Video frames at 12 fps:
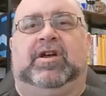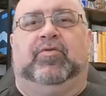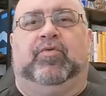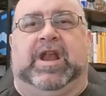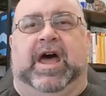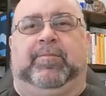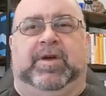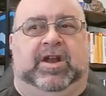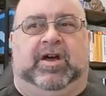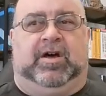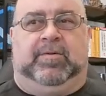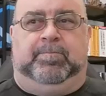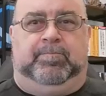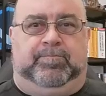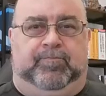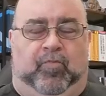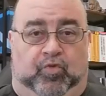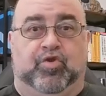when I'm in a
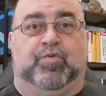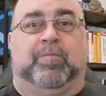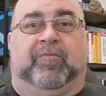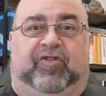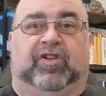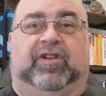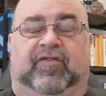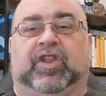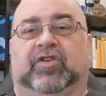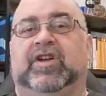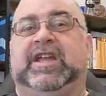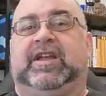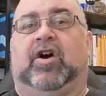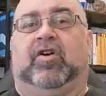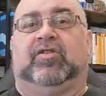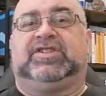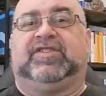room full of other egos.